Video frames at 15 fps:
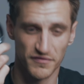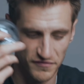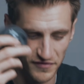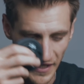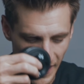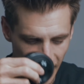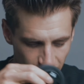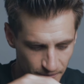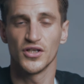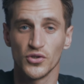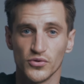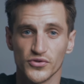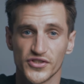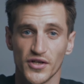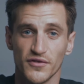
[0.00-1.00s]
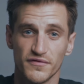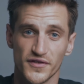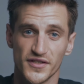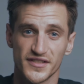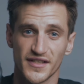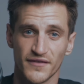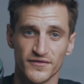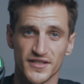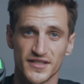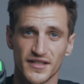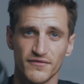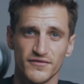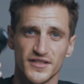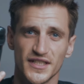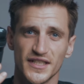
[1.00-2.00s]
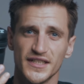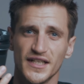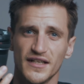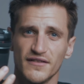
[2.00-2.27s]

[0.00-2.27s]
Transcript: flat. And also for the 77D,